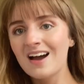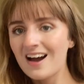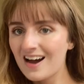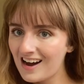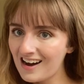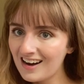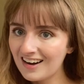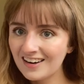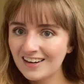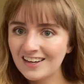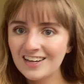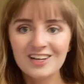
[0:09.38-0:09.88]

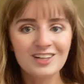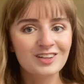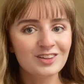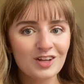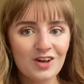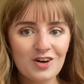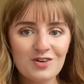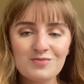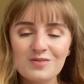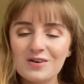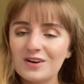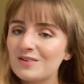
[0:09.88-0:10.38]
Hi,
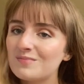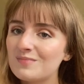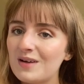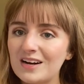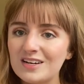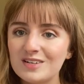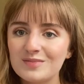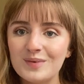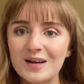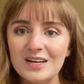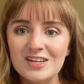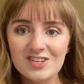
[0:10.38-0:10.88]
hello, welcome back
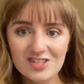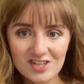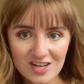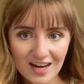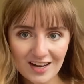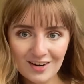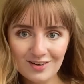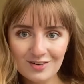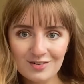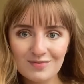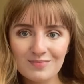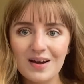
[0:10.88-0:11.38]
to my
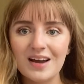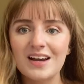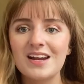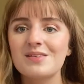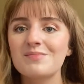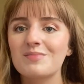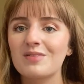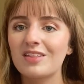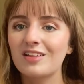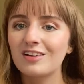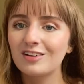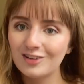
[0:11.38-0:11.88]
channel. My
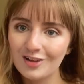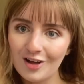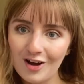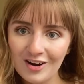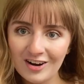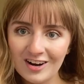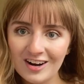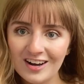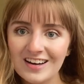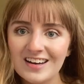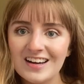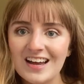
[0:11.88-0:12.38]
name is
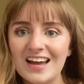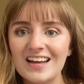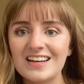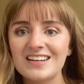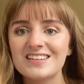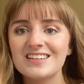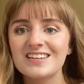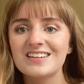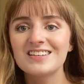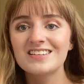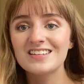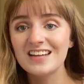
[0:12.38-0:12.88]
Clara, and
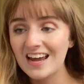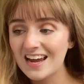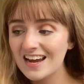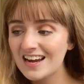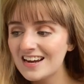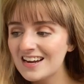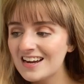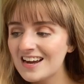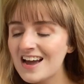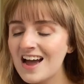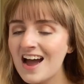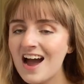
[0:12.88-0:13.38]

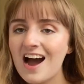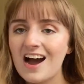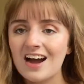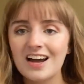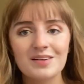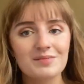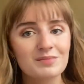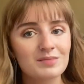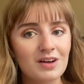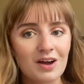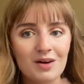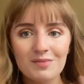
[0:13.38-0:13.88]
today I
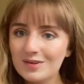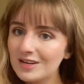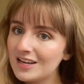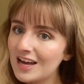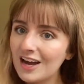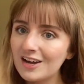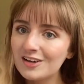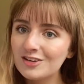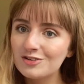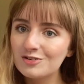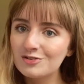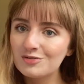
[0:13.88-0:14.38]
am coming
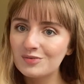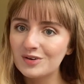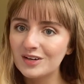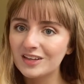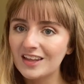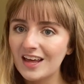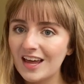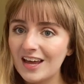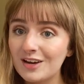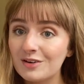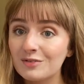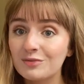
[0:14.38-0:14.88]
at you with
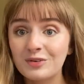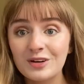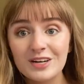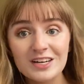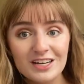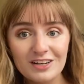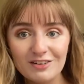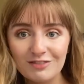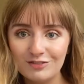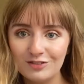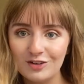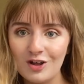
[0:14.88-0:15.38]
a
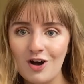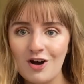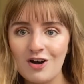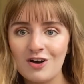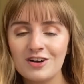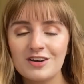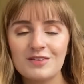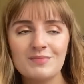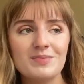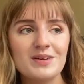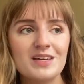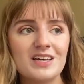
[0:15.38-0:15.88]
reading
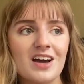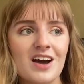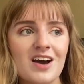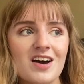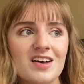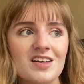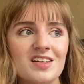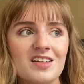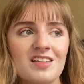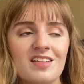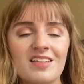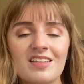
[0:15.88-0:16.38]
vlog
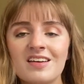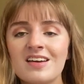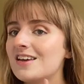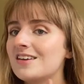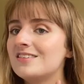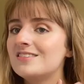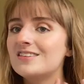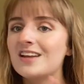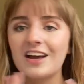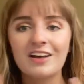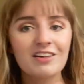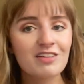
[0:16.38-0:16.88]
because
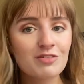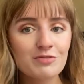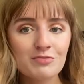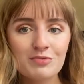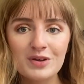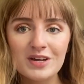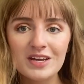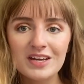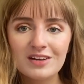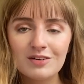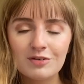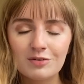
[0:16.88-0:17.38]
next
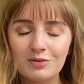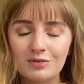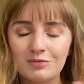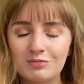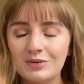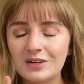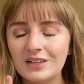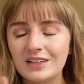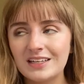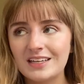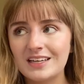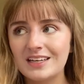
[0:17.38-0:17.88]
week, or
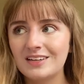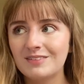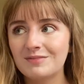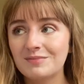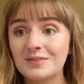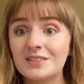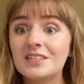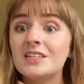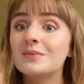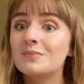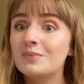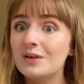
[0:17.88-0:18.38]
really
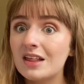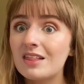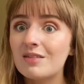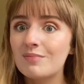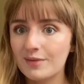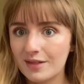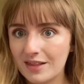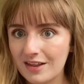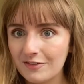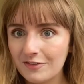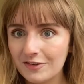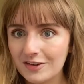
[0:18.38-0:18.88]
to be
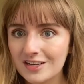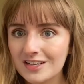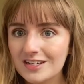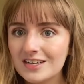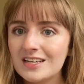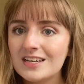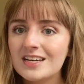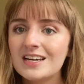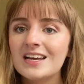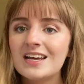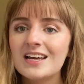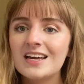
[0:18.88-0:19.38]
specific,
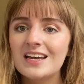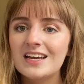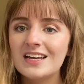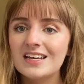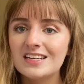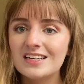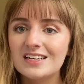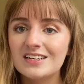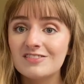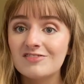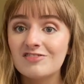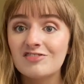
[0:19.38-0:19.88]

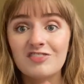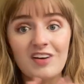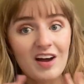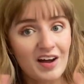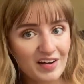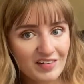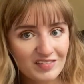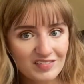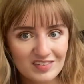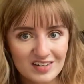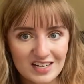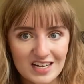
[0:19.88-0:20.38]
in
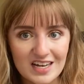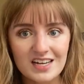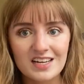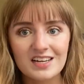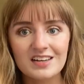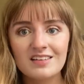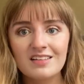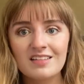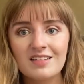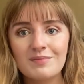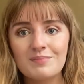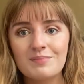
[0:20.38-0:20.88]
5
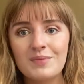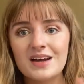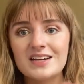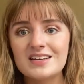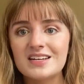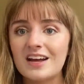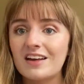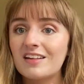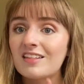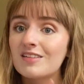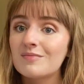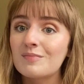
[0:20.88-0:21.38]
days, my
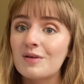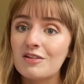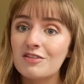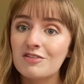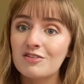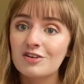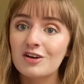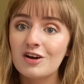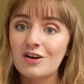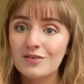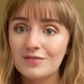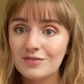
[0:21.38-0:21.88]
next
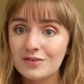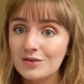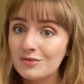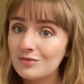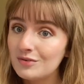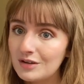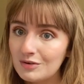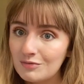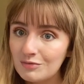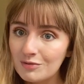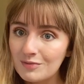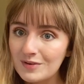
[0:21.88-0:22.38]
semester of
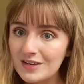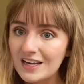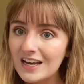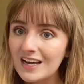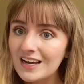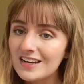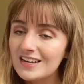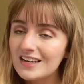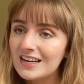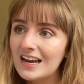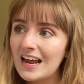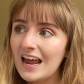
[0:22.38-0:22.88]
uni will
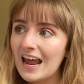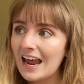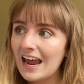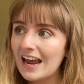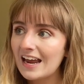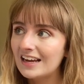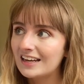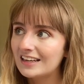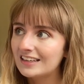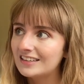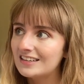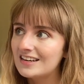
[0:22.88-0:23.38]
begin,
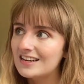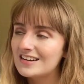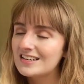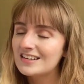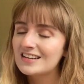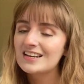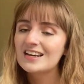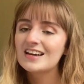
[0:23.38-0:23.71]
and